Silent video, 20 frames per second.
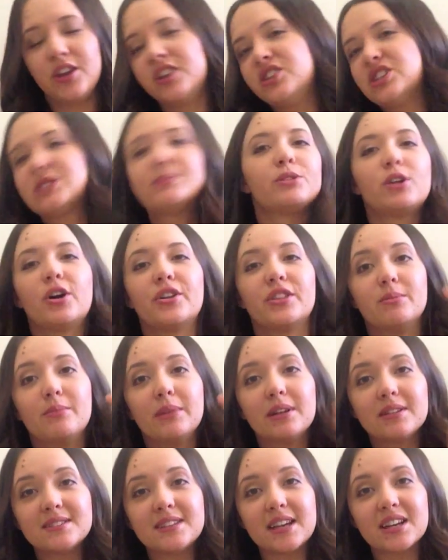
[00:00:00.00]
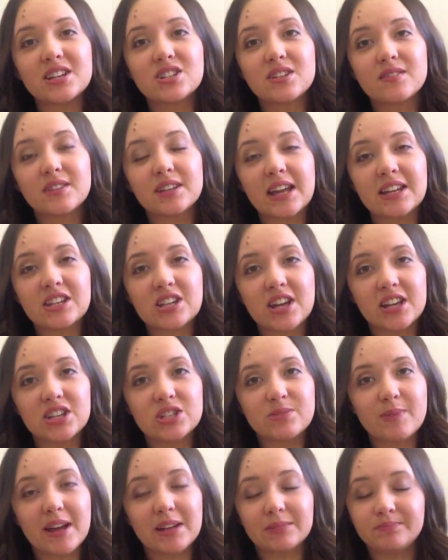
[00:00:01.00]
You just put it on the middle section of the
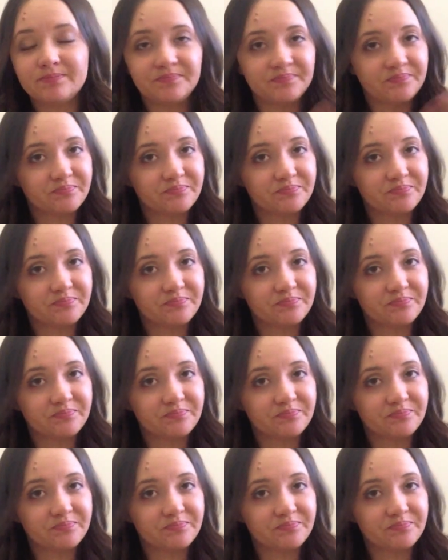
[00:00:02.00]
change mat.